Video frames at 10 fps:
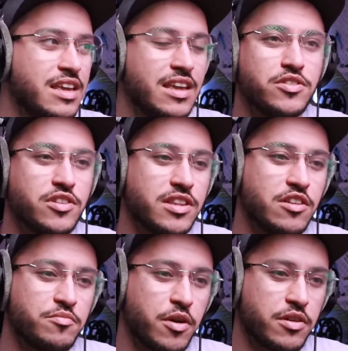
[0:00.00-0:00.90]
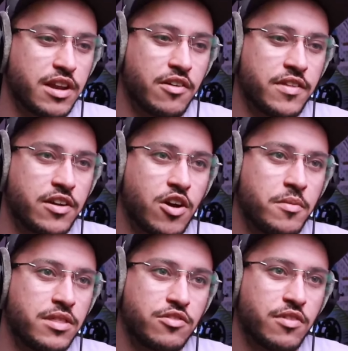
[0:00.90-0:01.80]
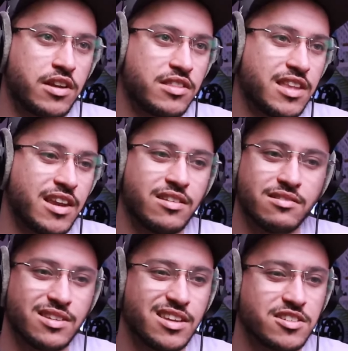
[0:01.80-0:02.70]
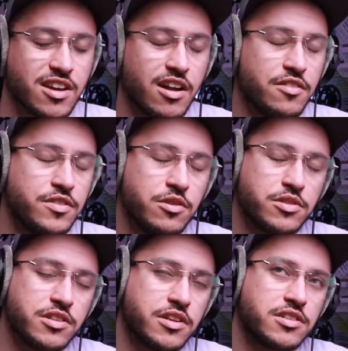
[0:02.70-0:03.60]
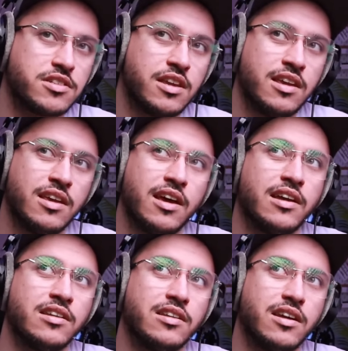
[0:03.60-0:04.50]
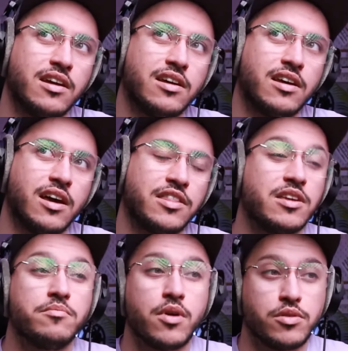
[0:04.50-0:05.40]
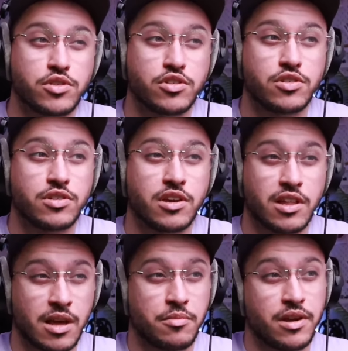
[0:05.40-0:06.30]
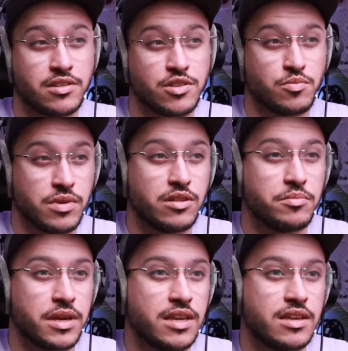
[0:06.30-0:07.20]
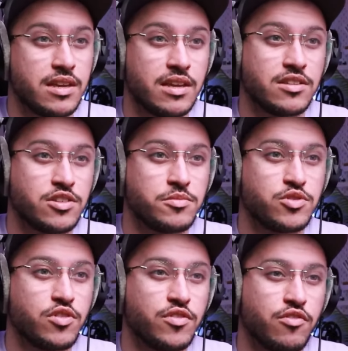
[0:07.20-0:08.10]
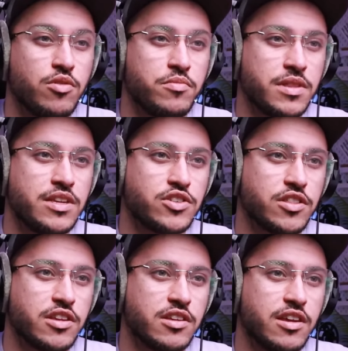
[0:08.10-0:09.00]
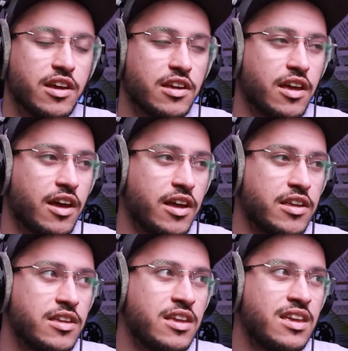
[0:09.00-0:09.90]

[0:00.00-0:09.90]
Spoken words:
suddenly you've broken out of that comment thread and then it's kind of useless. And I think most collaborators will be in some sort of group with each other. I